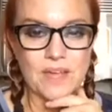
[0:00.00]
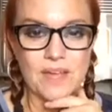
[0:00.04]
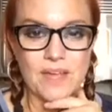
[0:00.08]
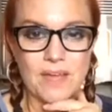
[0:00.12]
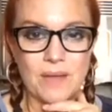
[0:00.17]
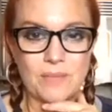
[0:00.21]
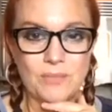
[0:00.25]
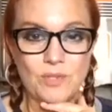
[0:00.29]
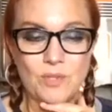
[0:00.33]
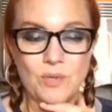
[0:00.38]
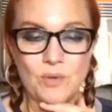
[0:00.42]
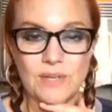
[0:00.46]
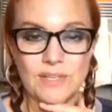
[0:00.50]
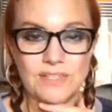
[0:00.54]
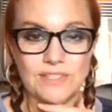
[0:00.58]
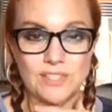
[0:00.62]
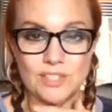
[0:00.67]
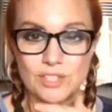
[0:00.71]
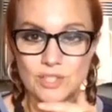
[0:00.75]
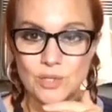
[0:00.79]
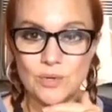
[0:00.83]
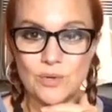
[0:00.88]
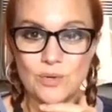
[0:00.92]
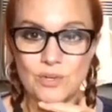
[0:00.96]
Um, you
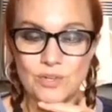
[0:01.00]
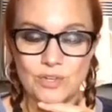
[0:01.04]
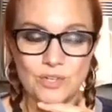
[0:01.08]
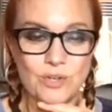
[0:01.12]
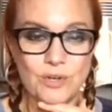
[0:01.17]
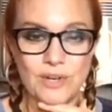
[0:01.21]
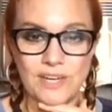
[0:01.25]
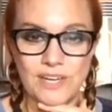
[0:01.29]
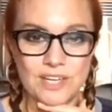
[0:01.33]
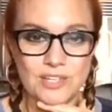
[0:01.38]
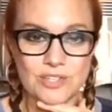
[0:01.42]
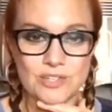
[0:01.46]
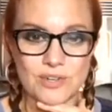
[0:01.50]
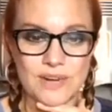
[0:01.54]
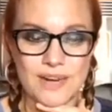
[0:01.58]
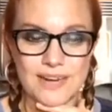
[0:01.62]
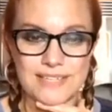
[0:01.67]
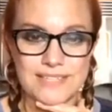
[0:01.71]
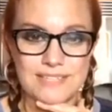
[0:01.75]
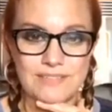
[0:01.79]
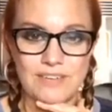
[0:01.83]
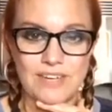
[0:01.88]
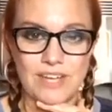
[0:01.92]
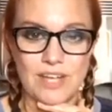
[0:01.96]
can do you can hit your
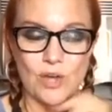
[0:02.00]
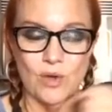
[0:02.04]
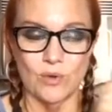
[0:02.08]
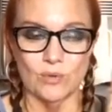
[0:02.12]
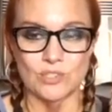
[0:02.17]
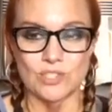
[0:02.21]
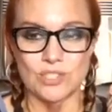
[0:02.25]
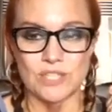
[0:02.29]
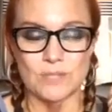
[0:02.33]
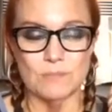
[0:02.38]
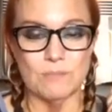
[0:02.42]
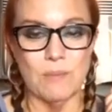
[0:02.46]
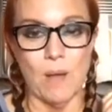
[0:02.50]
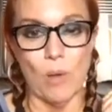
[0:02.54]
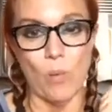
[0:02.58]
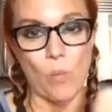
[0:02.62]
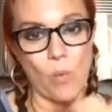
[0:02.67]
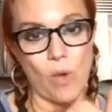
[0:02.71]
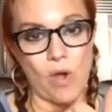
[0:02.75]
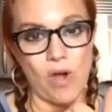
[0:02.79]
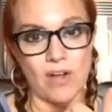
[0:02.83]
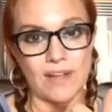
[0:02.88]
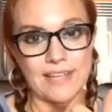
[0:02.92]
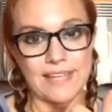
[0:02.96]
activity goal just by
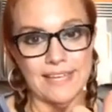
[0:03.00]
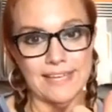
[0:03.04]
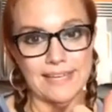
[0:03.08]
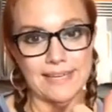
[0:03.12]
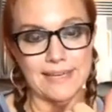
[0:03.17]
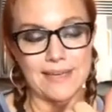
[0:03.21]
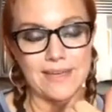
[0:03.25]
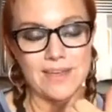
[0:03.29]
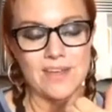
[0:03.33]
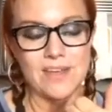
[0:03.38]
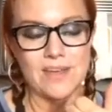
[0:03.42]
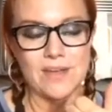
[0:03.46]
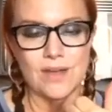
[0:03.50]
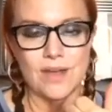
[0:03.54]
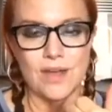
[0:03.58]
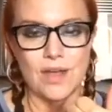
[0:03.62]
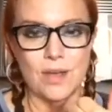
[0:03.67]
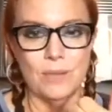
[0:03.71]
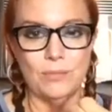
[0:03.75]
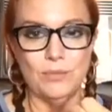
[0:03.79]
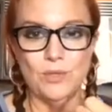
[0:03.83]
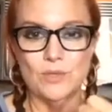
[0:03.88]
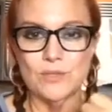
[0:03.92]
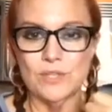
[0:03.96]
walking
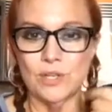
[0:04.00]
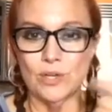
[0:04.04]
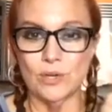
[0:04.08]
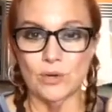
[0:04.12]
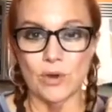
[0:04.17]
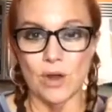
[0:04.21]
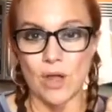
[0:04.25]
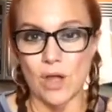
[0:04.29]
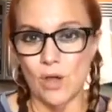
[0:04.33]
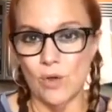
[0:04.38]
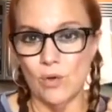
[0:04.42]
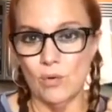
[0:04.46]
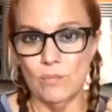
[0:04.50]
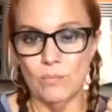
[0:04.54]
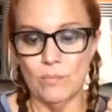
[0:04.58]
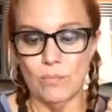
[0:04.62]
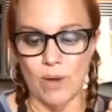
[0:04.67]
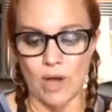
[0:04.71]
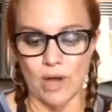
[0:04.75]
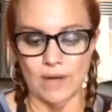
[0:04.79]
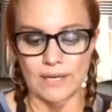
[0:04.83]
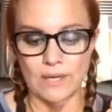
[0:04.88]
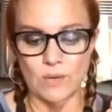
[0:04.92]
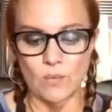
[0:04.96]
um, using your own
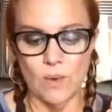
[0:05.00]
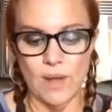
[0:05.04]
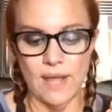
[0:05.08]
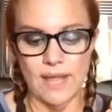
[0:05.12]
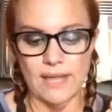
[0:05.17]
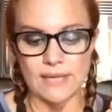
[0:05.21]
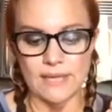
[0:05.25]
body